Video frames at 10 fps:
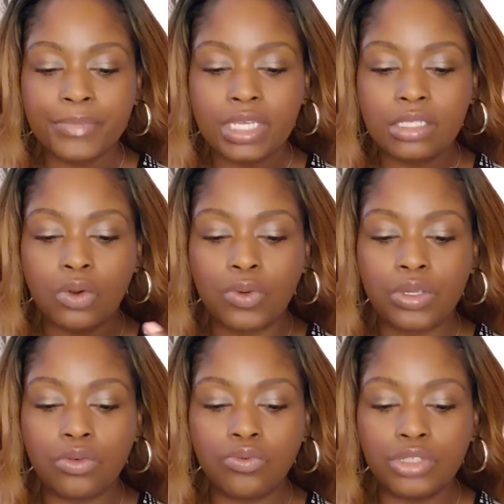So
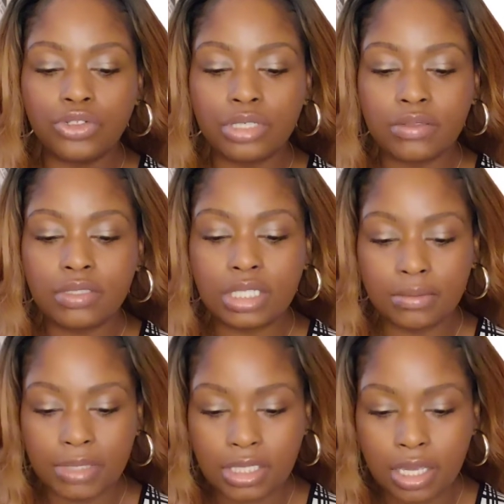we retrieve
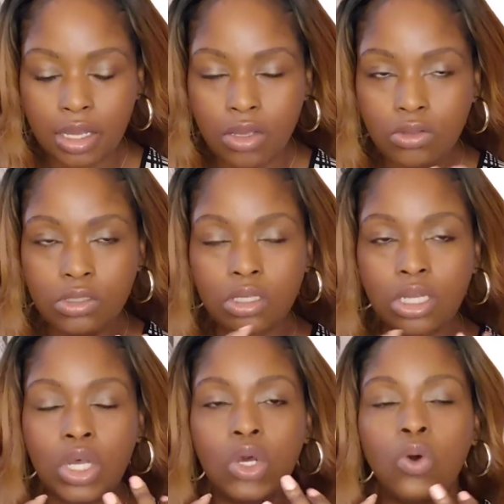stem cells.
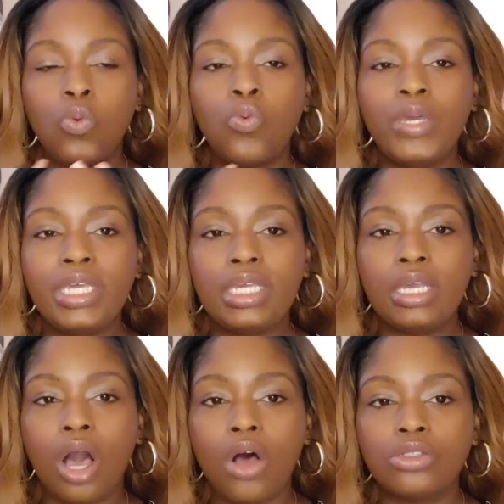
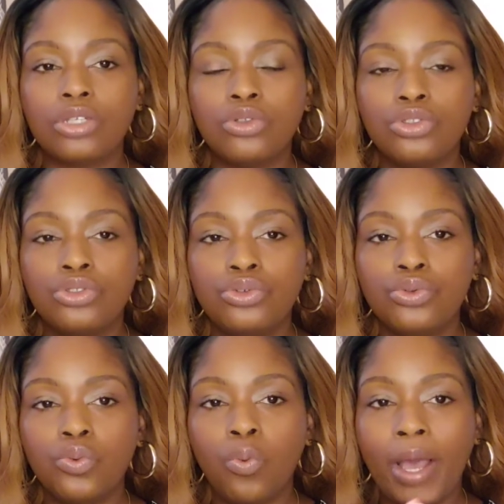We also
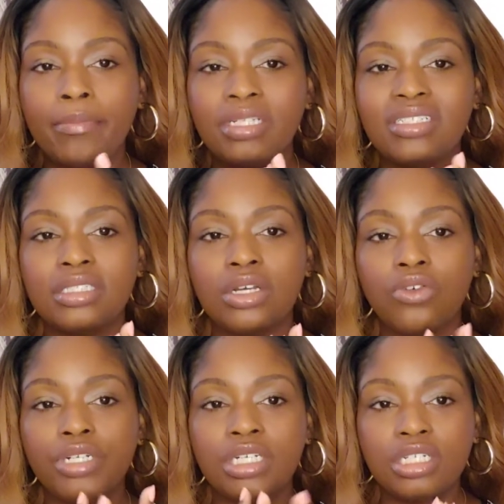do white blood cell
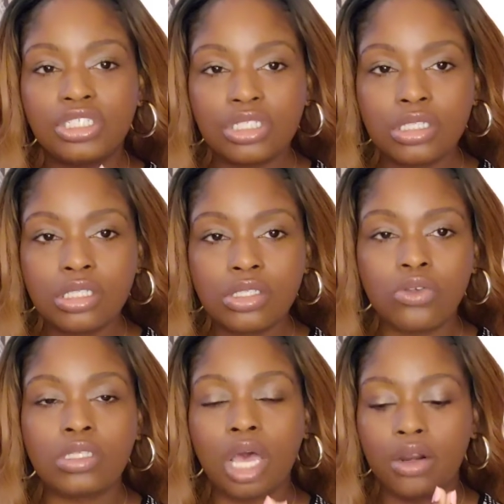reductions, so
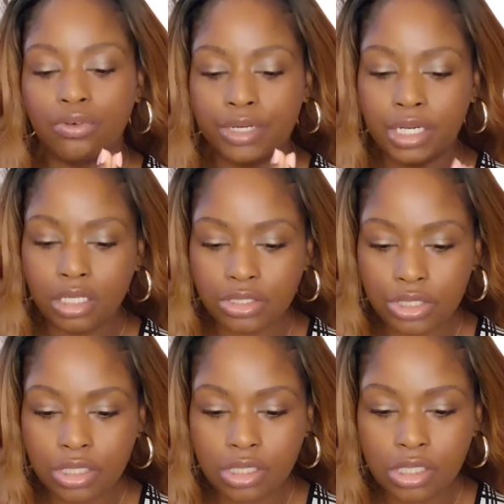
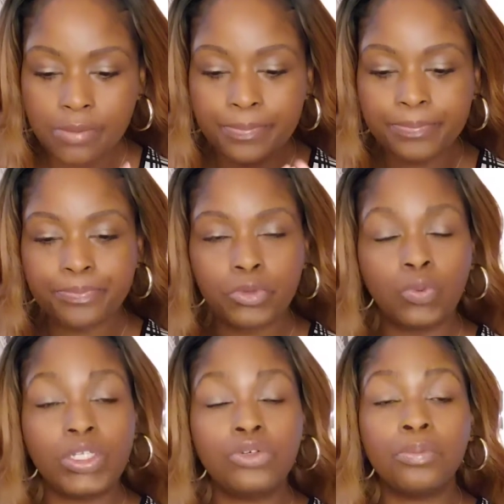cytoreductions.
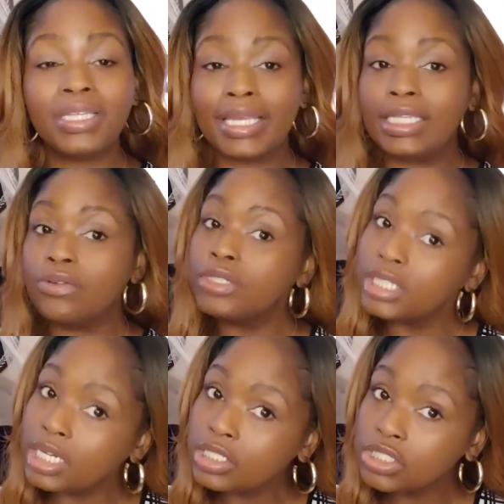We do platelet
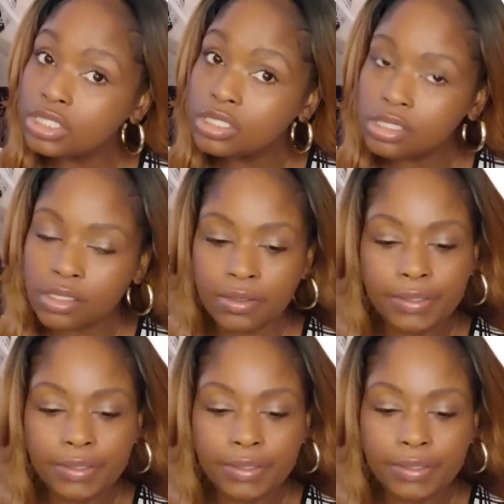reductions.